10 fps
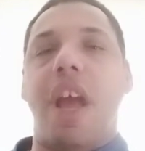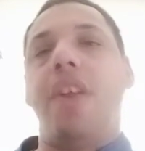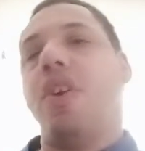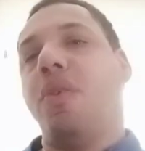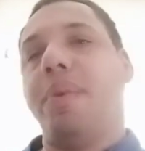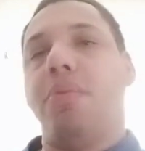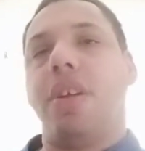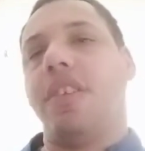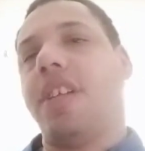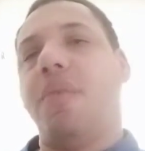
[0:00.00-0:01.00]
And I know people are
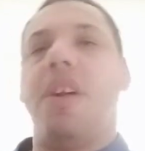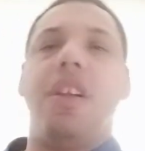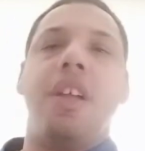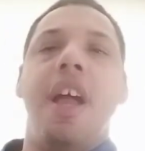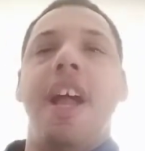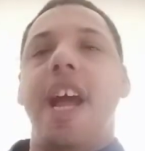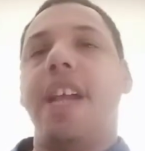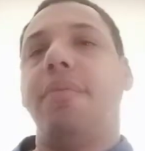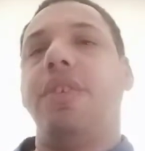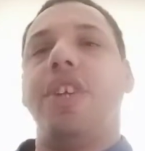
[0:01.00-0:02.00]
going to say, well,
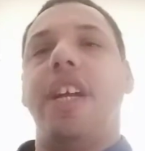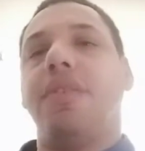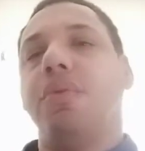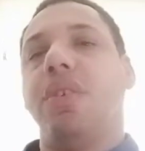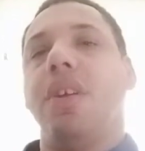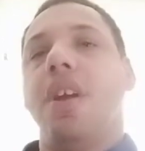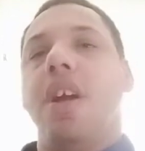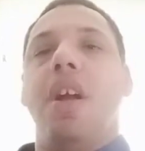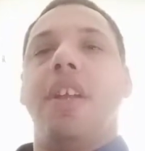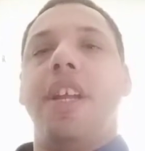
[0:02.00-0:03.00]
Adam, the Giants were
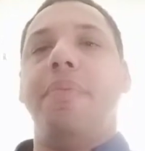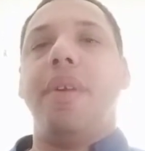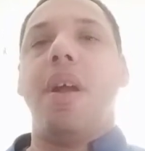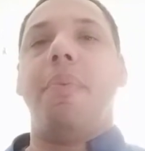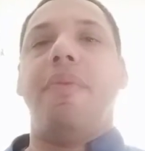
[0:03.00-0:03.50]
keeping up.